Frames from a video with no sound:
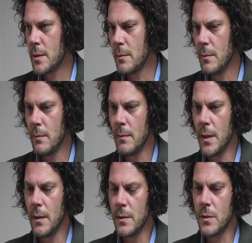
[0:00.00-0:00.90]

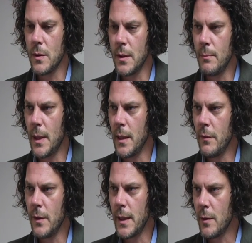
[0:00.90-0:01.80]
And certainly by
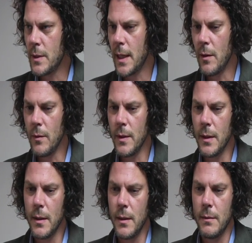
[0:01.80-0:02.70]
living downtown,
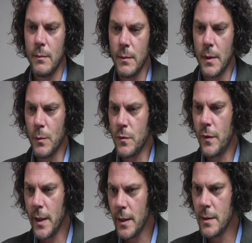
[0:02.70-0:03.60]
that was
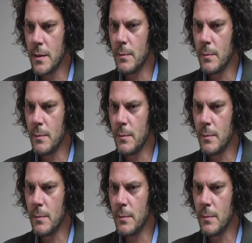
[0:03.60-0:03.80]
very easy